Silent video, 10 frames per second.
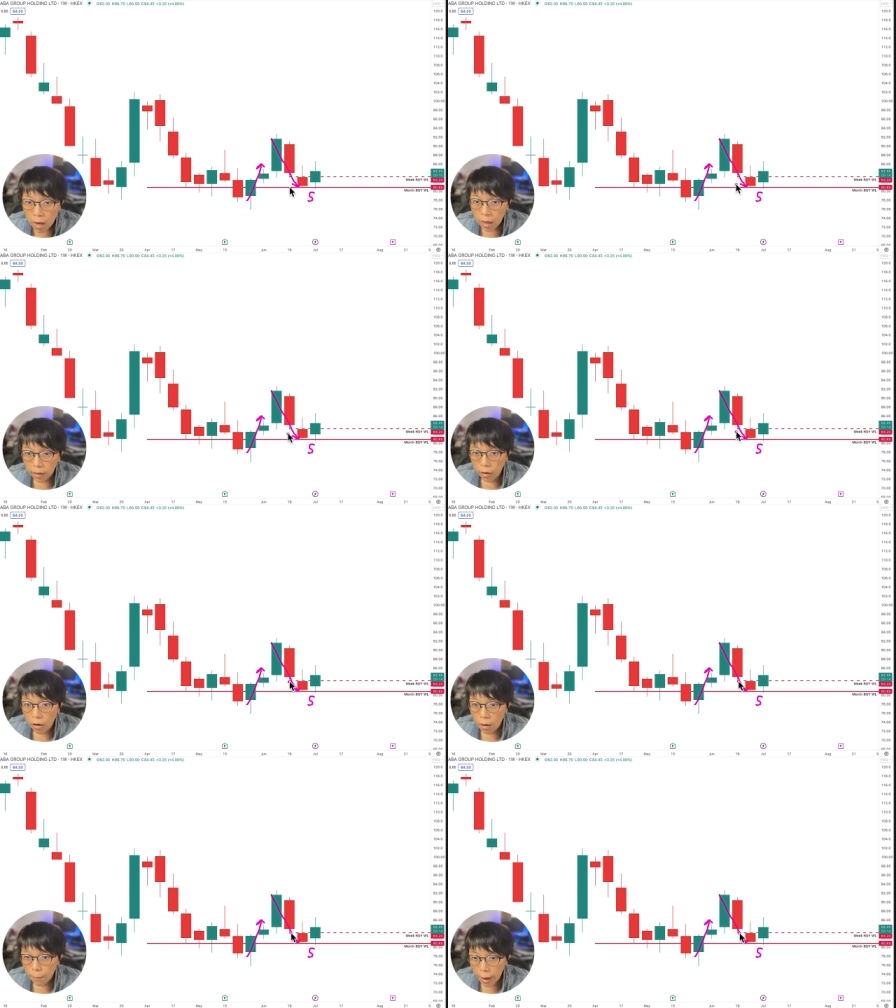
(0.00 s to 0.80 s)
Now,
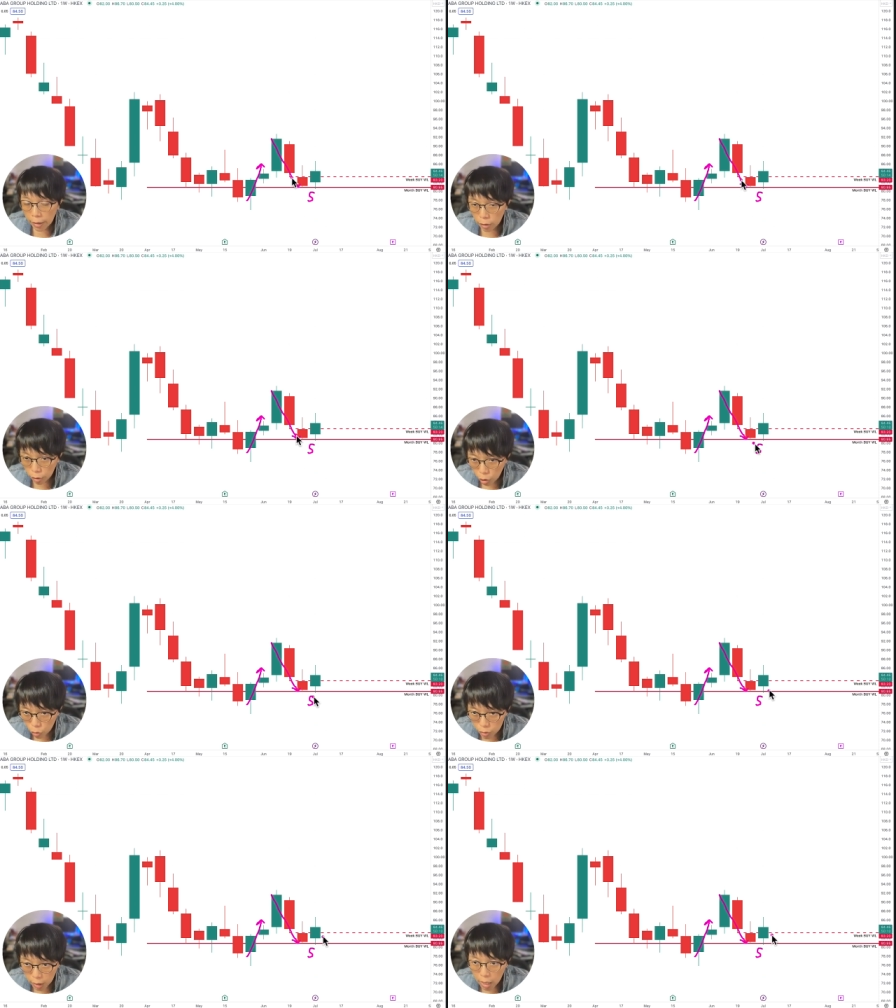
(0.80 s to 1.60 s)
by
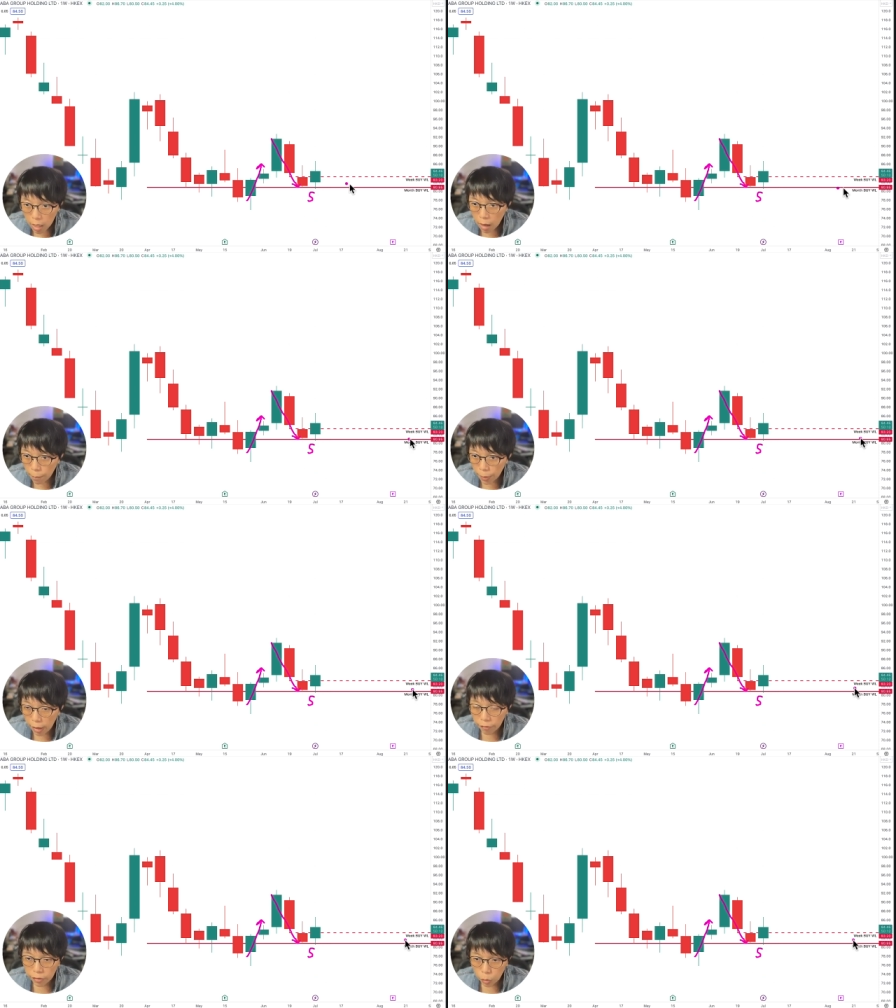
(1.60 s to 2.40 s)
closing
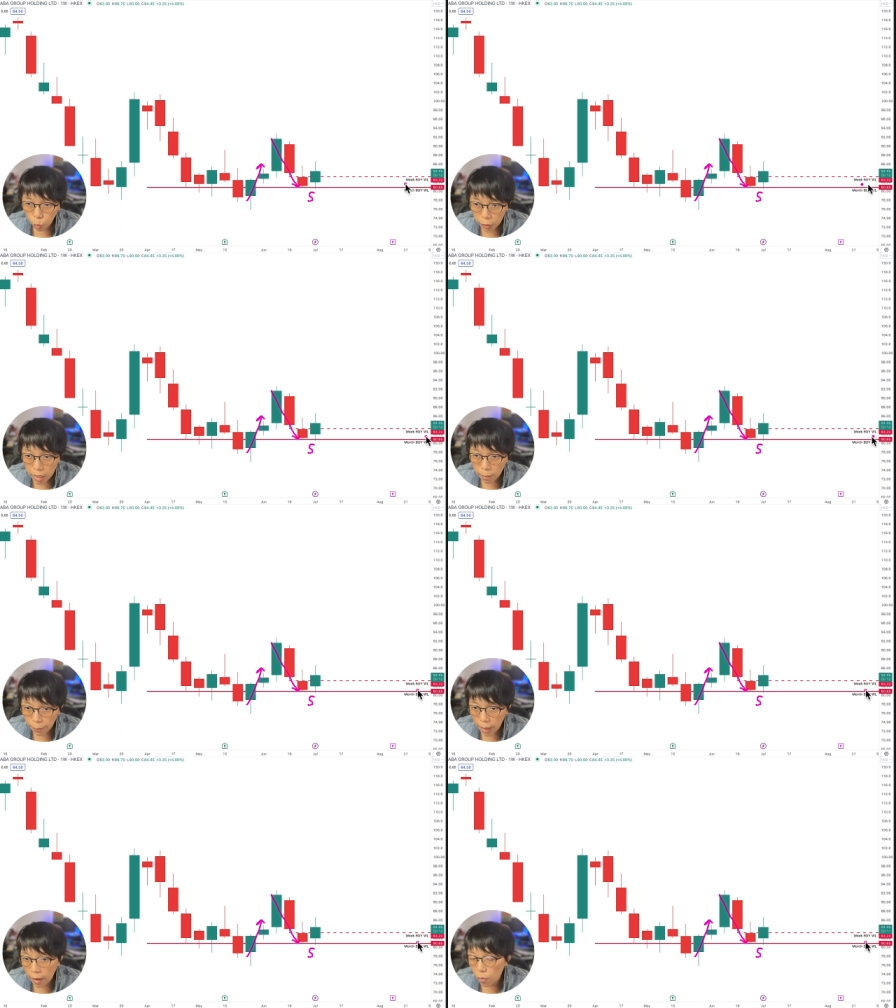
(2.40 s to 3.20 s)
above the week
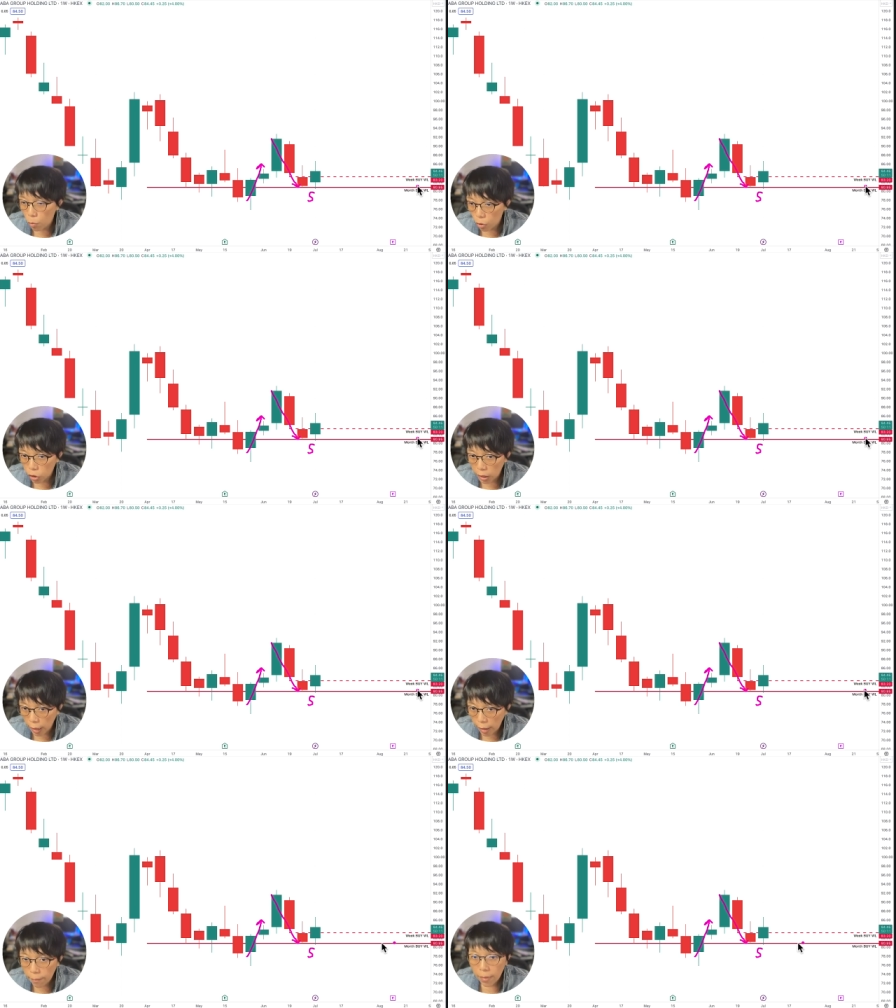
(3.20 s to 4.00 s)
buy wash
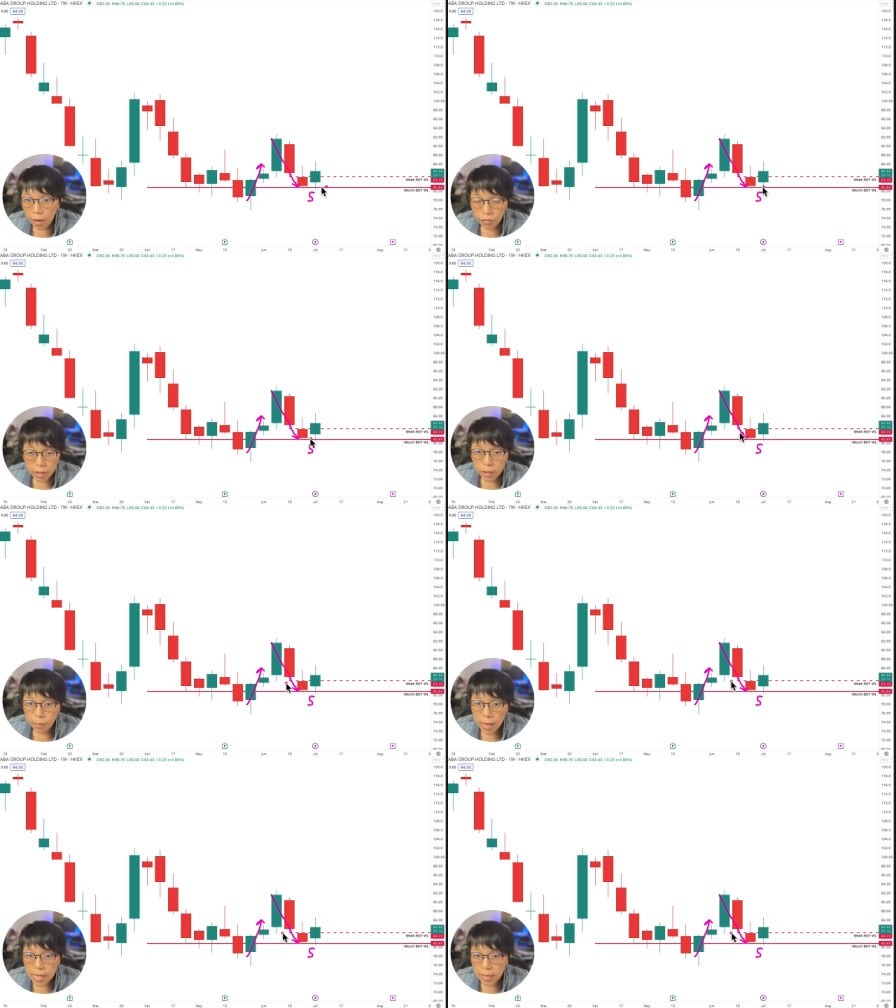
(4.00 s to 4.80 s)
line, this
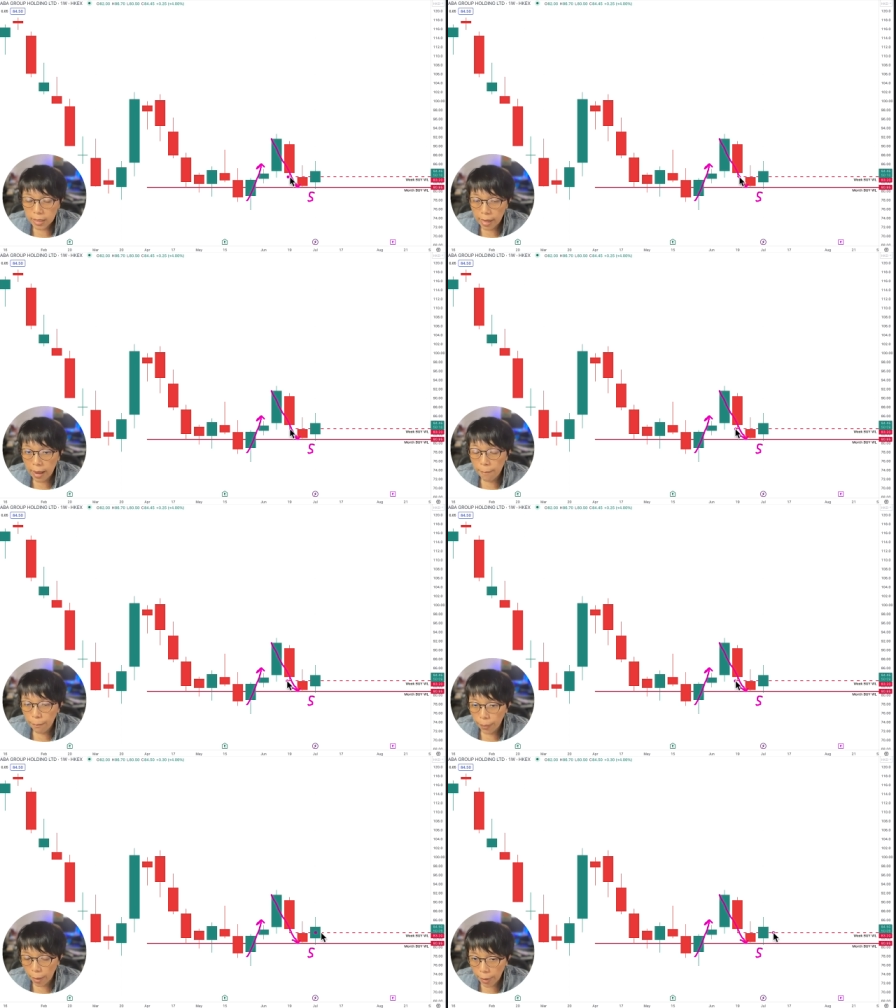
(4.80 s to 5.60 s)
means
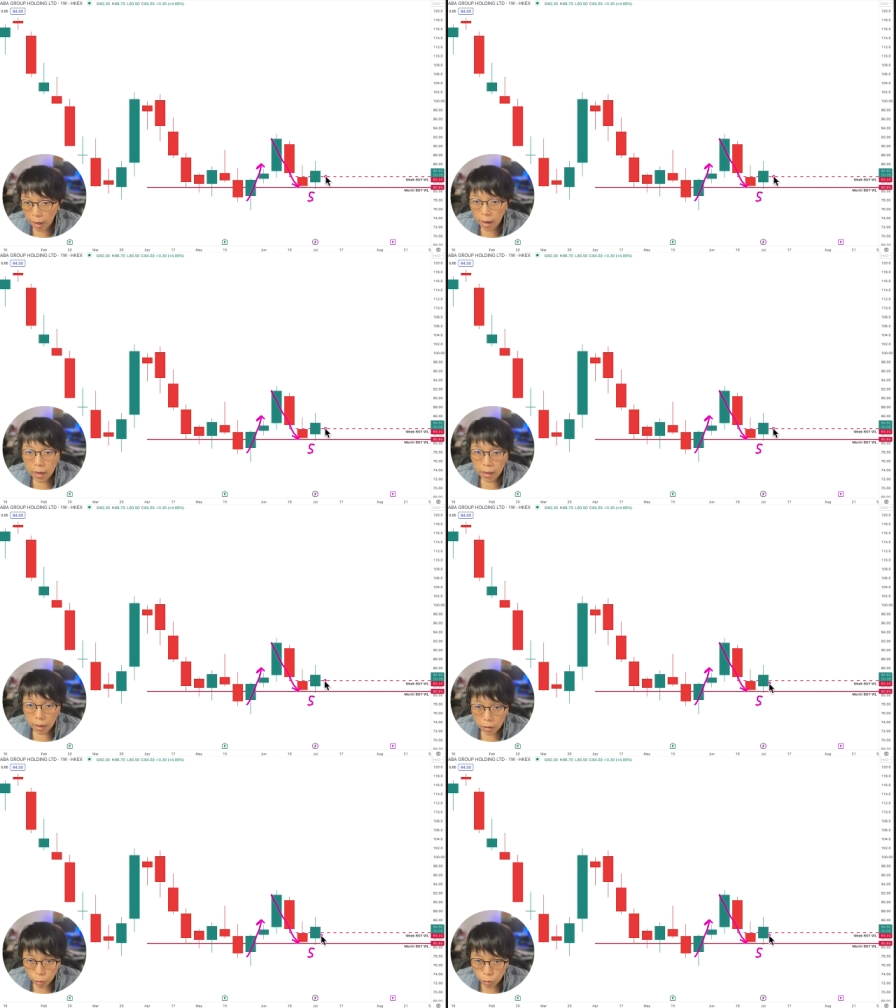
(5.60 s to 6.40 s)
that Baba
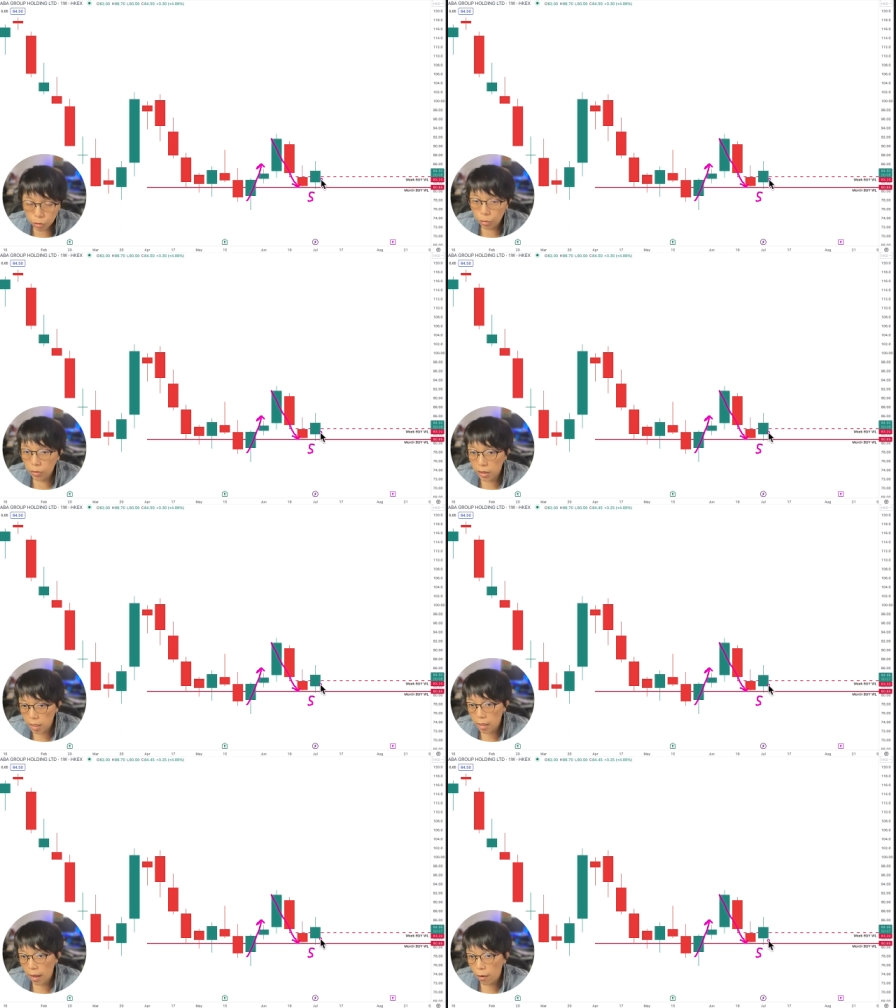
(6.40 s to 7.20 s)
also
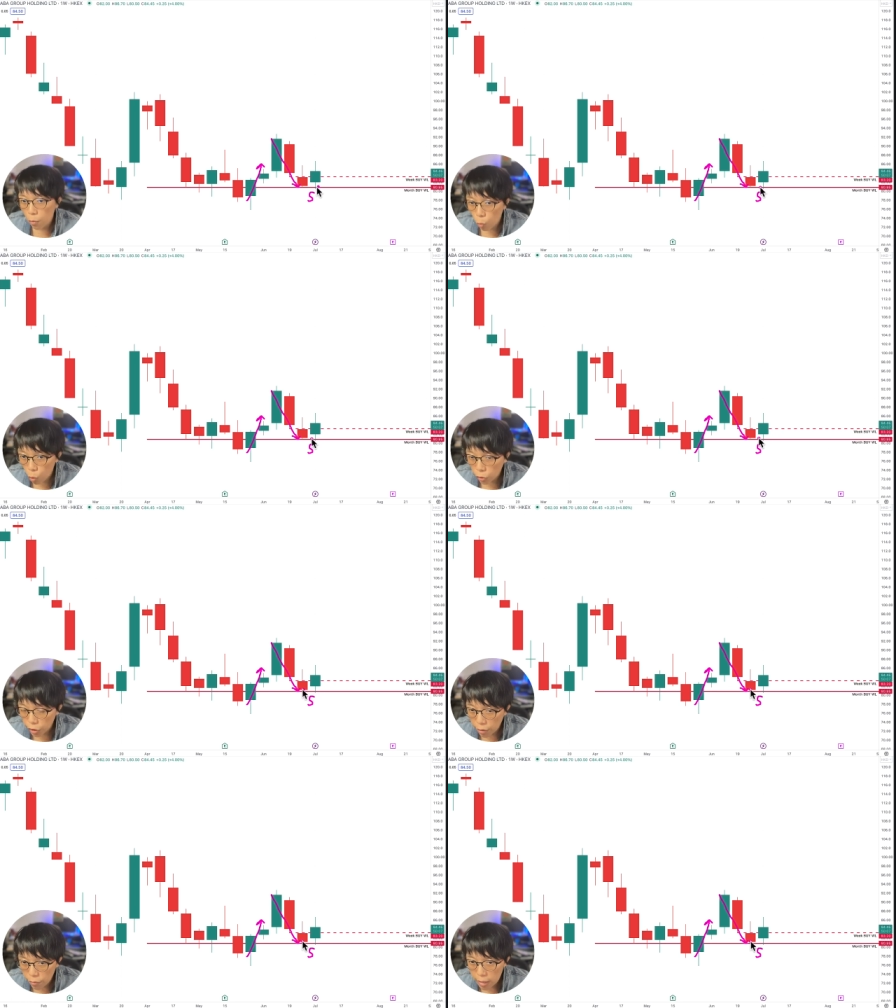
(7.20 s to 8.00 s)
did a
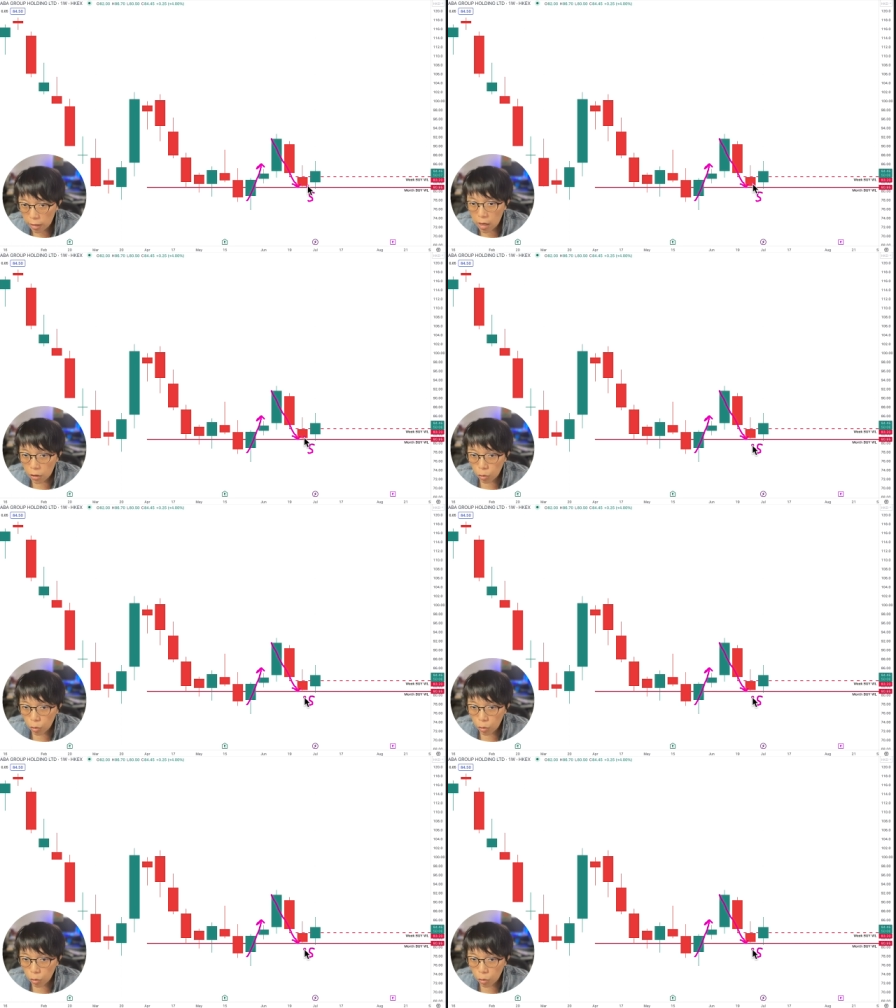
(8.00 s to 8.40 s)
wash and rinse.